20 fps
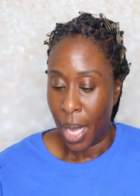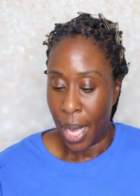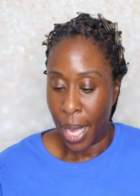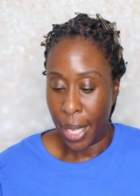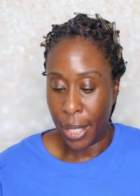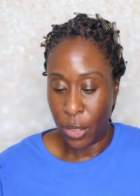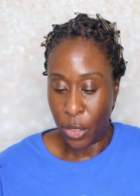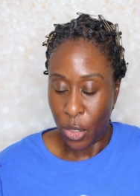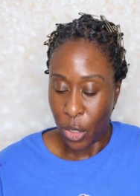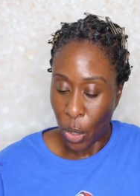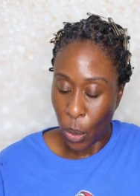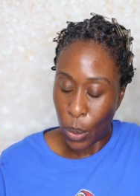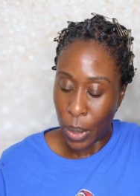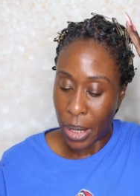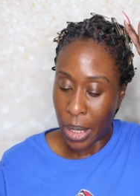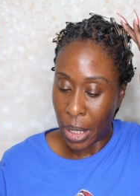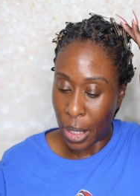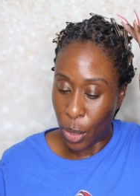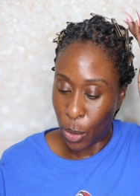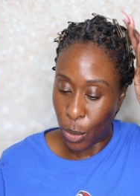and so
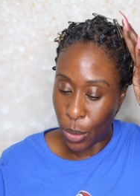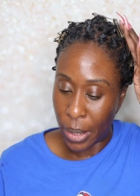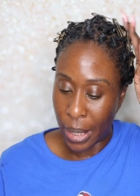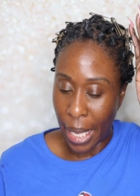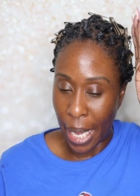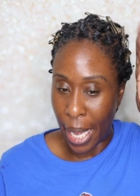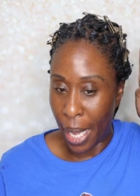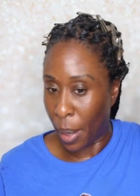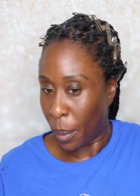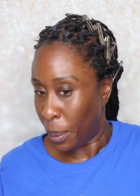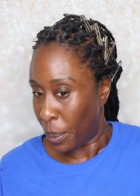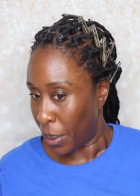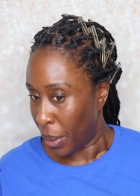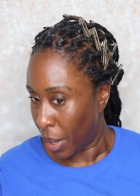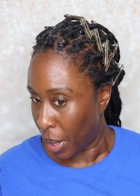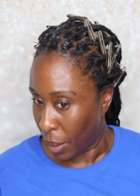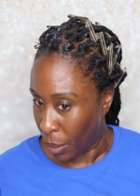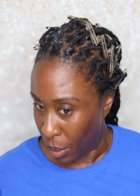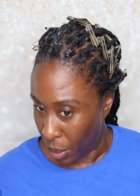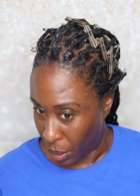it's a little damp,
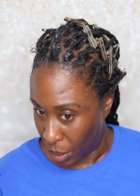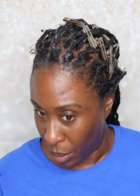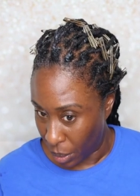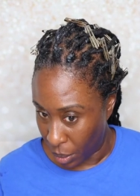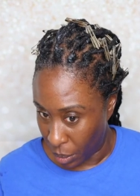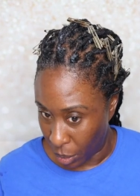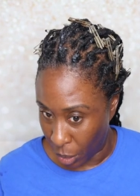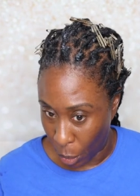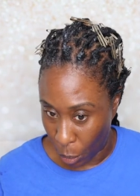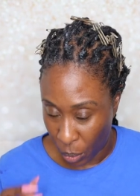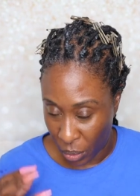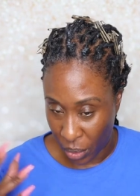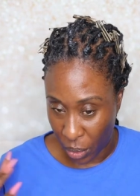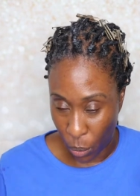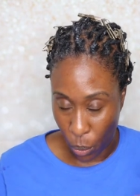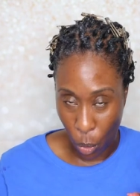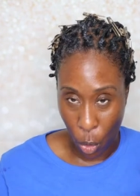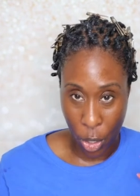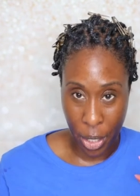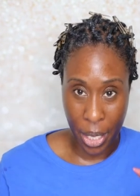you know, with the
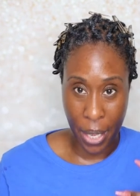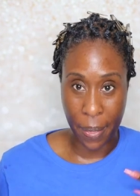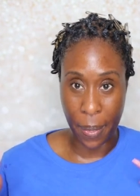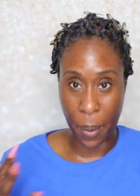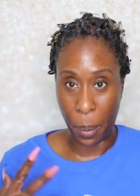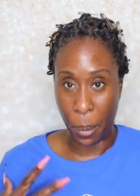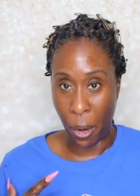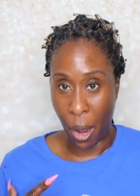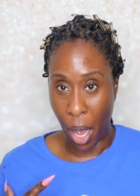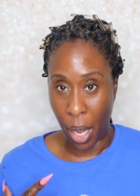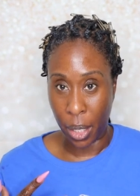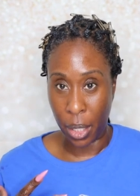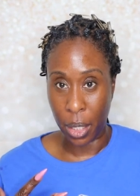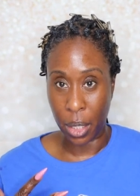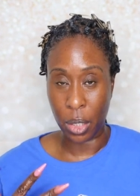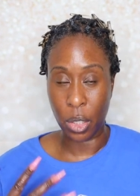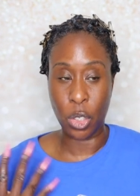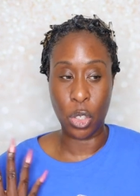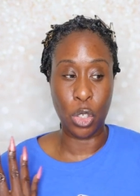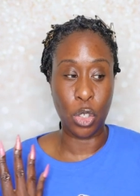water and the
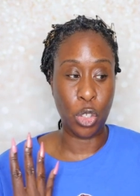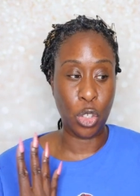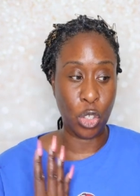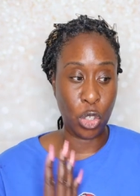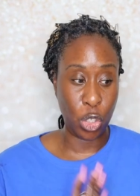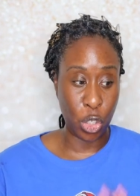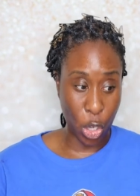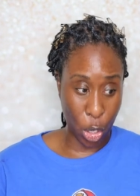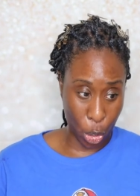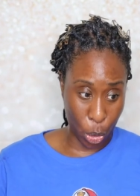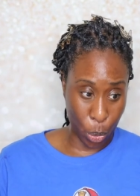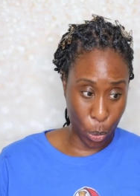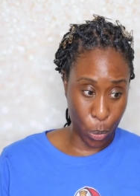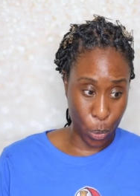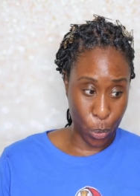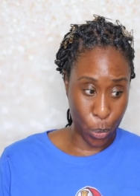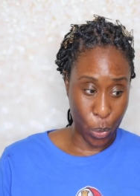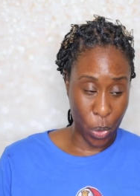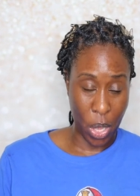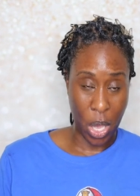product. So,
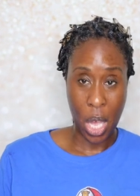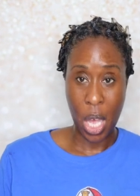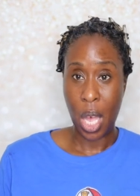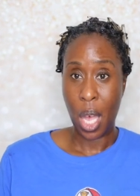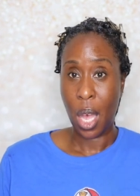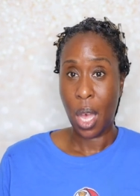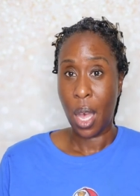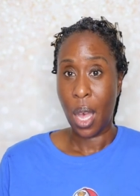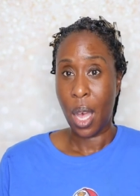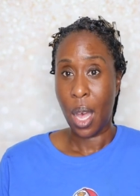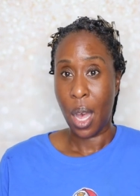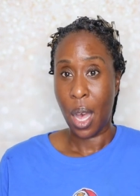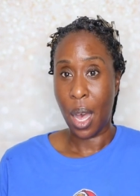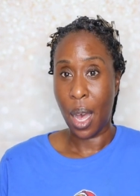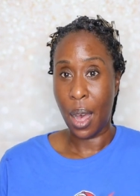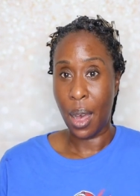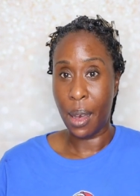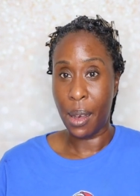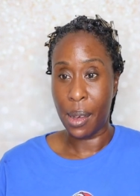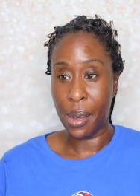
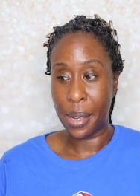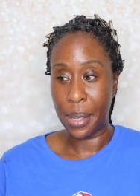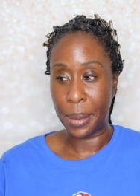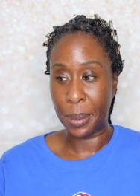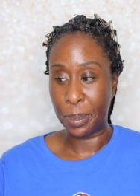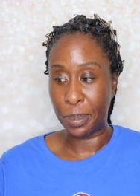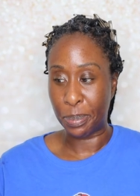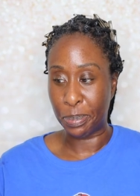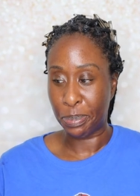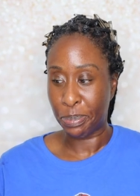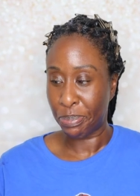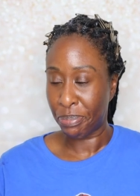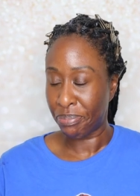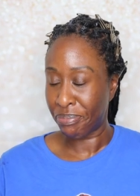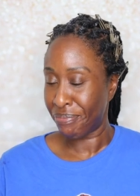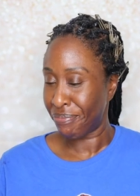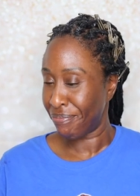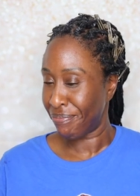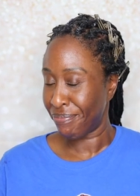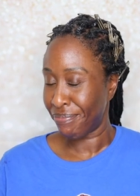um,
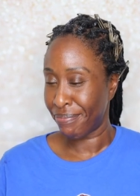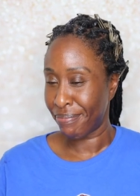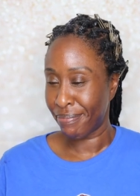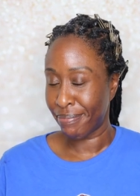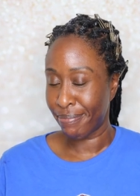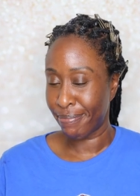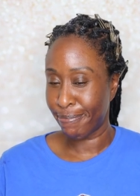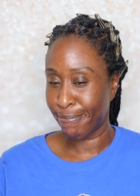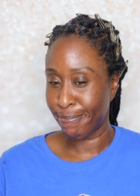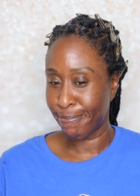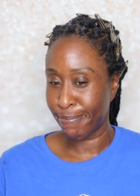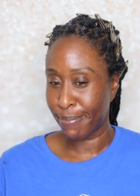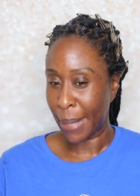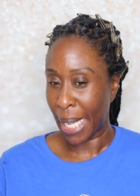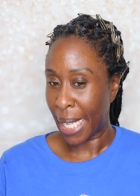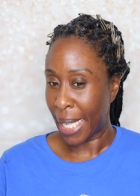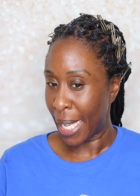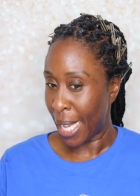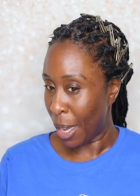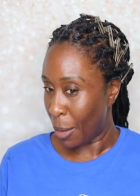
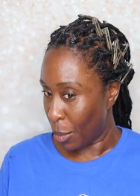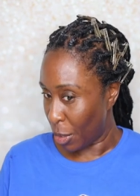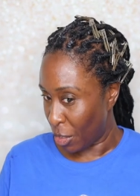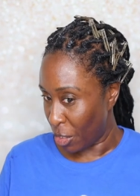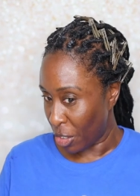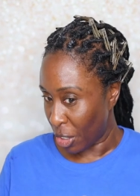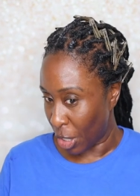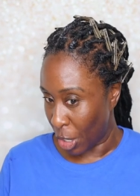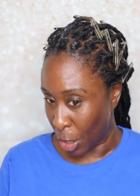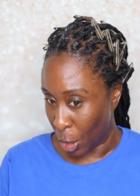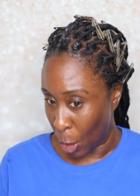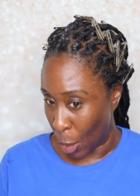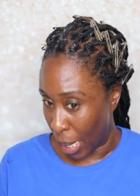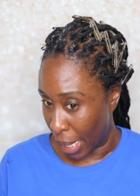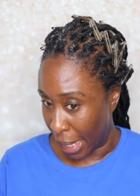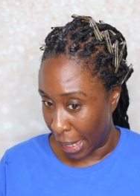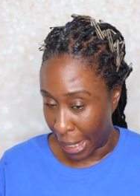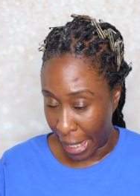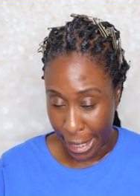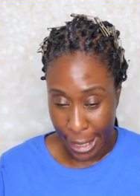yeah, we're just gonna go
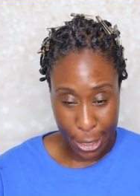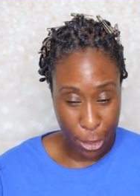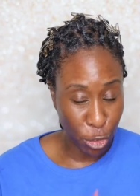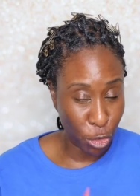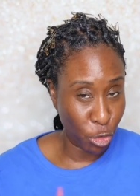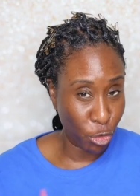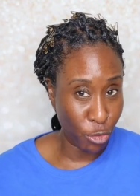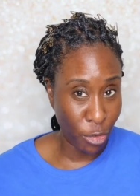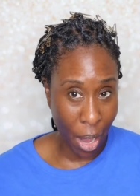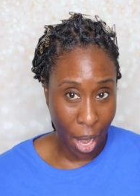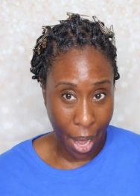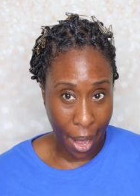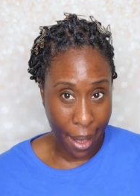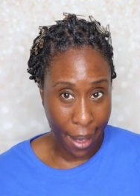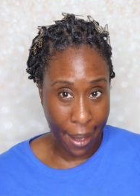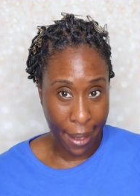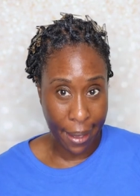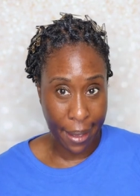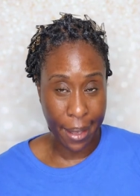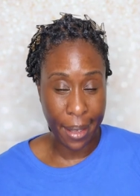ahead and let this
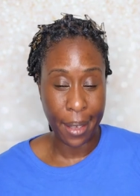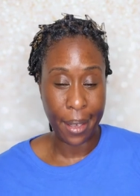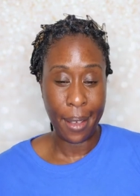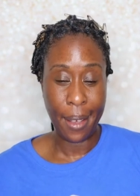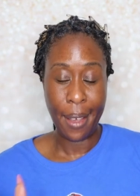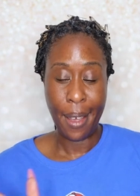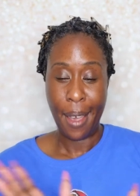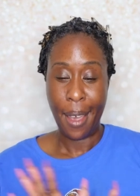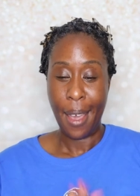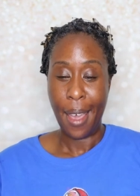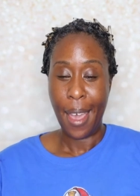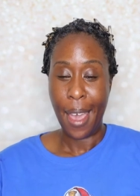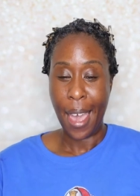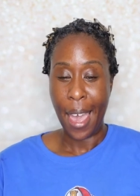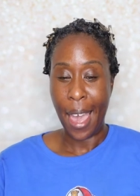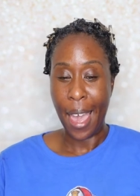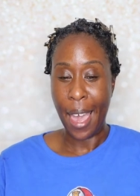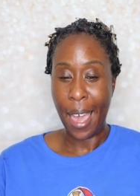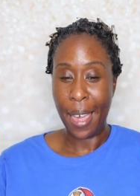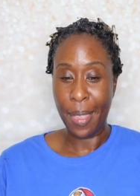dry
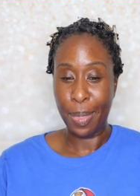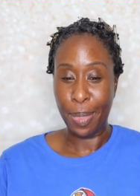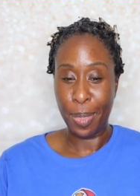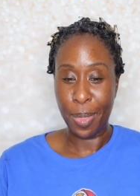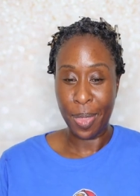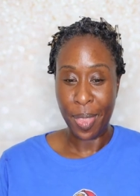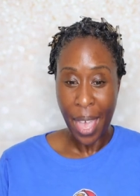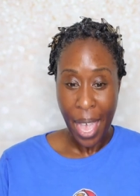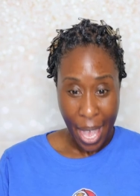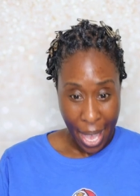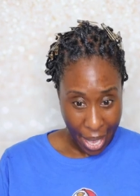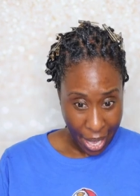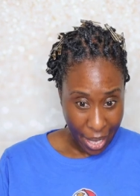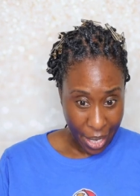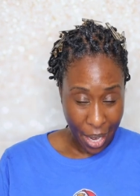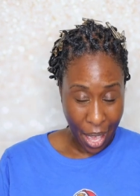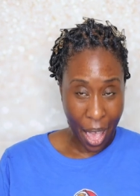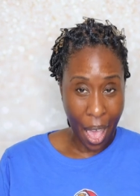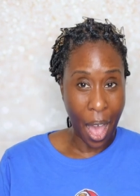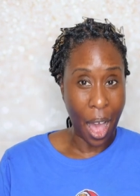and
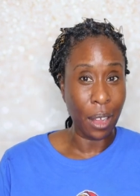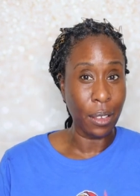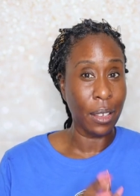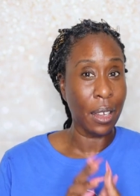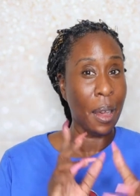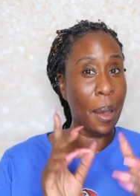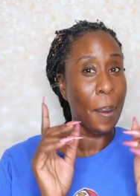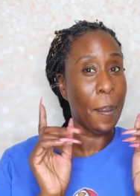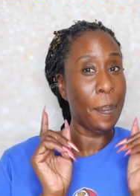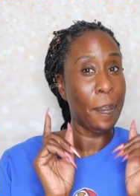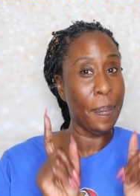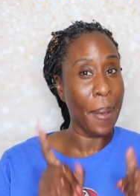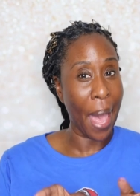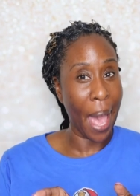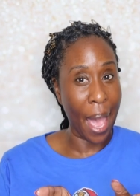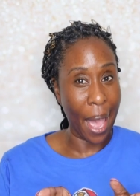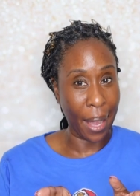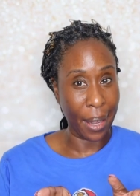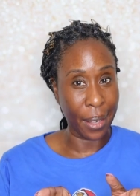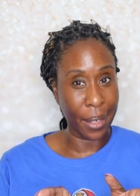then I'll come
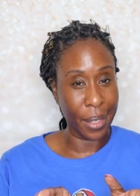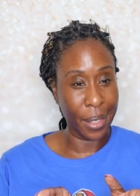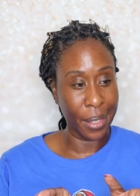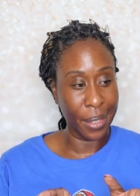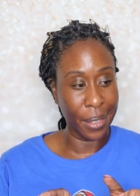back